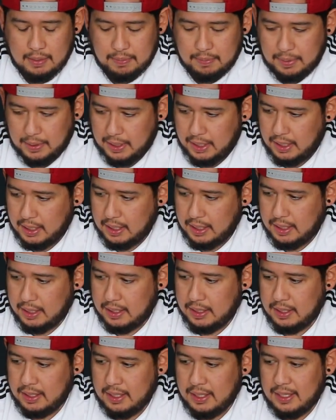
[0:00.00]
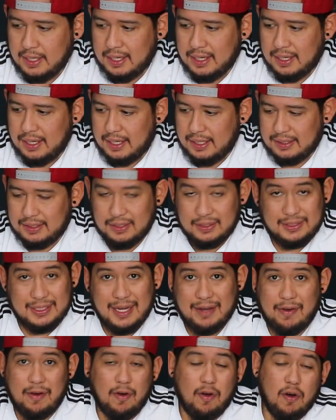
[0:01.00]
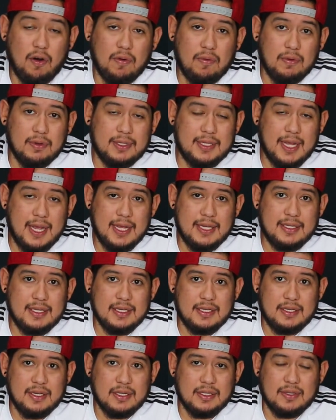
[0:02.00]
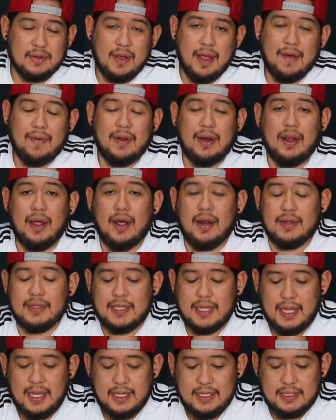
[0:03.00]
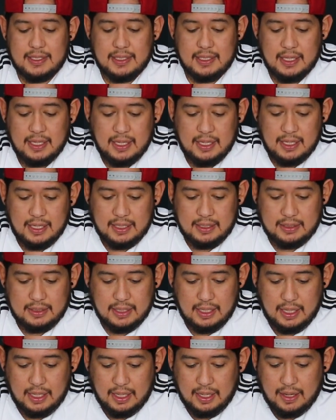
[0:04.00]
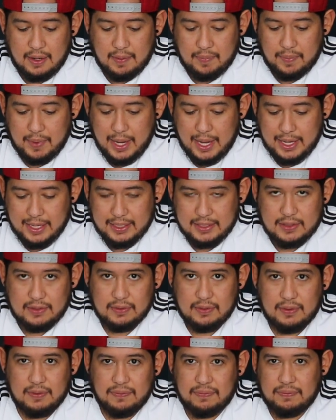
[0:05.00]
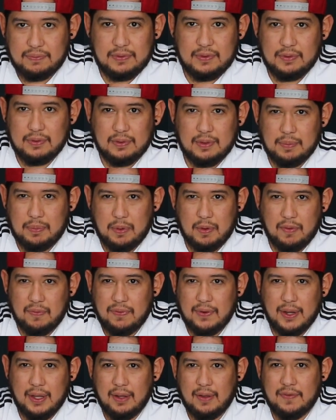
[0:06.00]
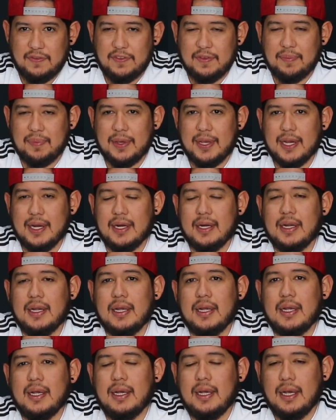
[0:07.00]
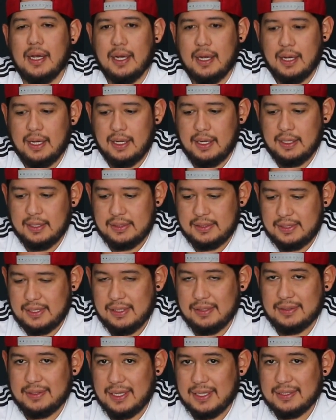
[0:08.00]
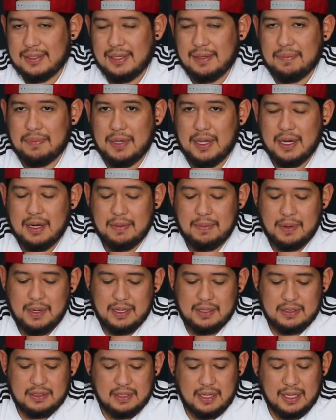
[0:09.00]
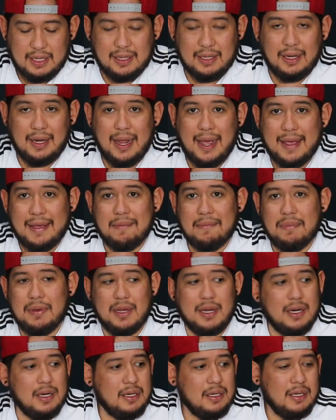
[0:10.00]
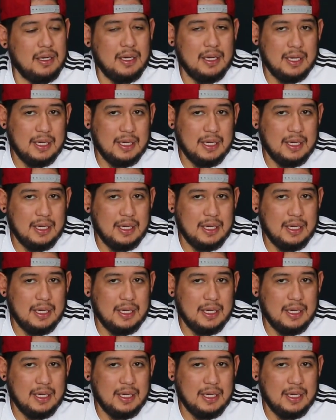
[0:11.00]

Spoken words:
But it doesn't have a horrible taste. It just don't have a lot of taste. Not a lot of body to the profile of the beer. Still tastes like beer, but it's like a light beer.